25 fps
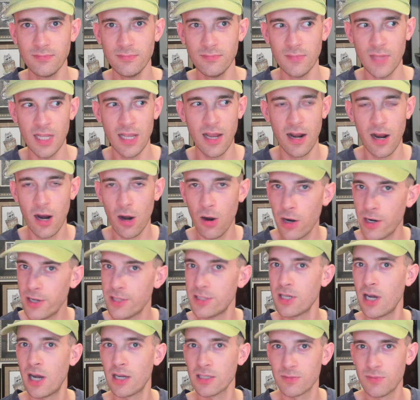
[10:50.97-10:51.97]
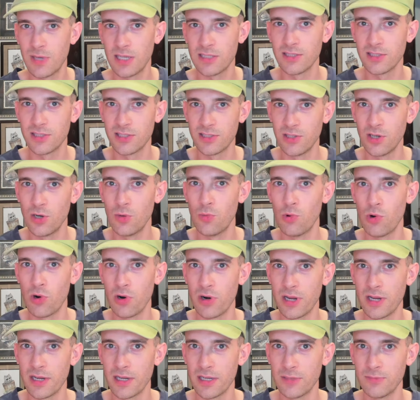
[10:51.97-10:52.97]
and I already talked about the
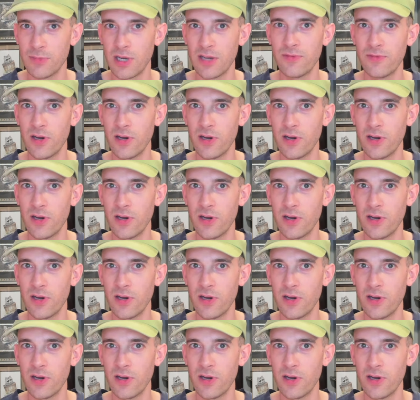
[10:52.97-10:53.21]
snowboarding and my